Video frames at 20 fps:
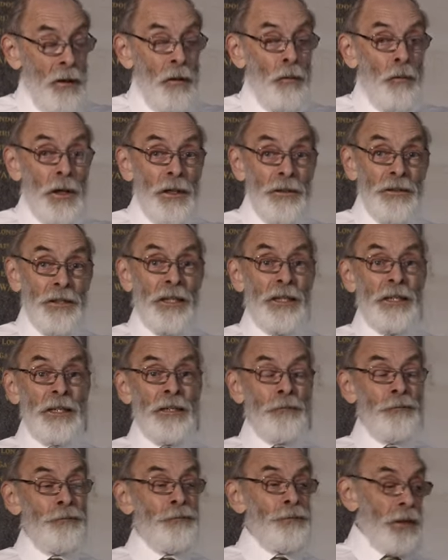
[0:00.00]
One
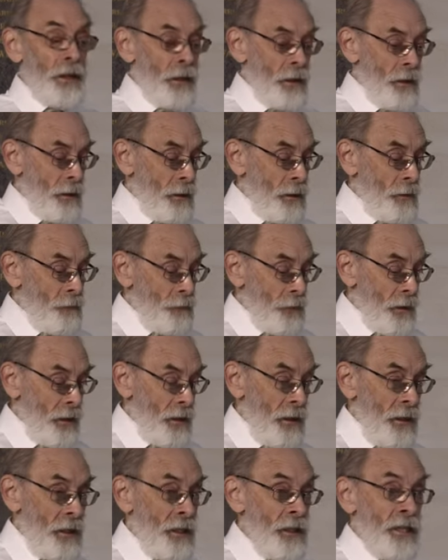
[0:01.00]
day,
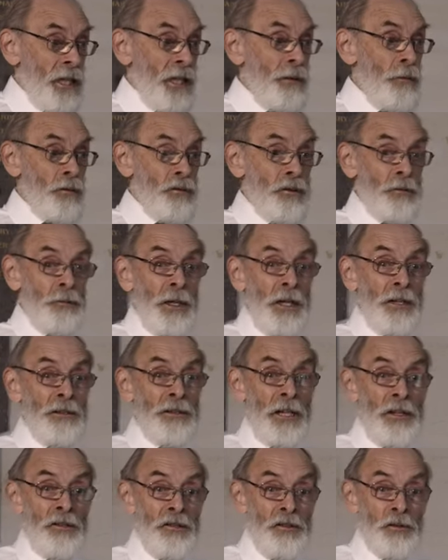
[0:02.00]
he came up to my
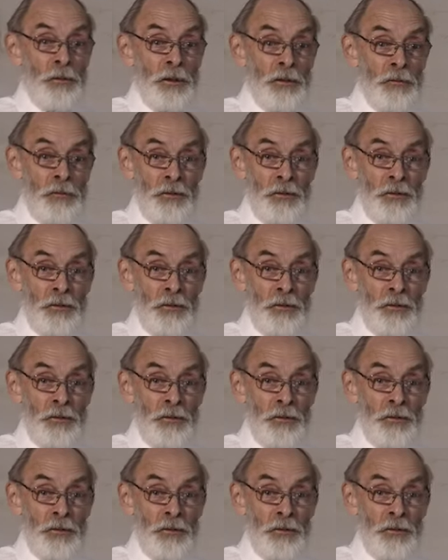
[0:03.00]
desk, which